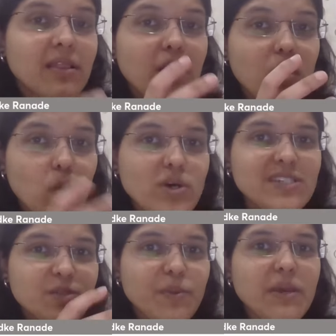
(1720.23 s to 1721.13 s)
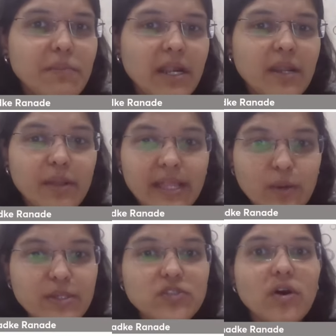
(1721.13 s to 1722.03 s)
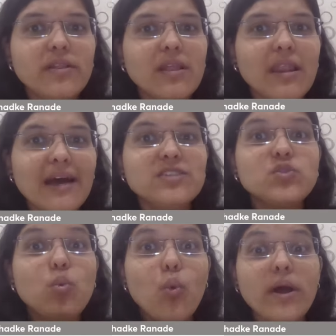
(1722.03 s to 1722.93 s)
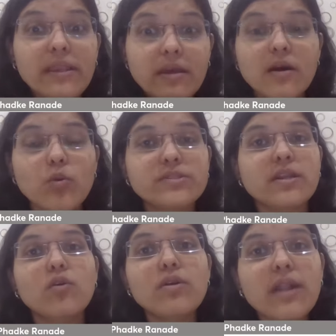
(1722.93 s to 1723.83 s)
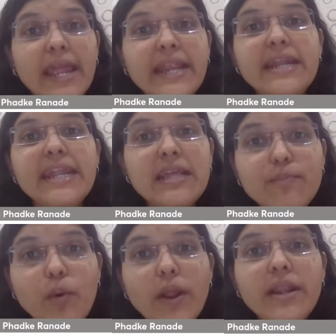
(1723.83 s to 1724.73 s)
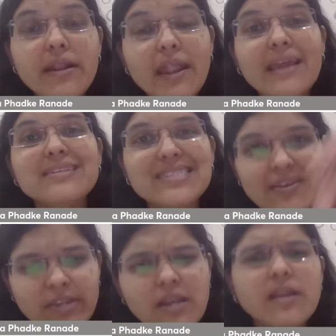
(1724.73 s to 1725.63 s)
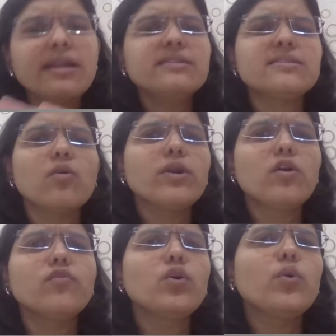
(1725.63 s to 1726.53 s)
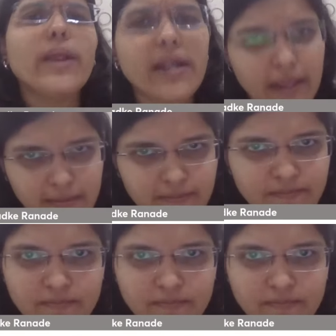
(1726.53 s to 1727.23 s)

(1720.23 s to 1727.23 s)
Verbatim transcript: the lowest PE multiple that we saw in the last 1 year was around 19.97. Let's round it off to 20.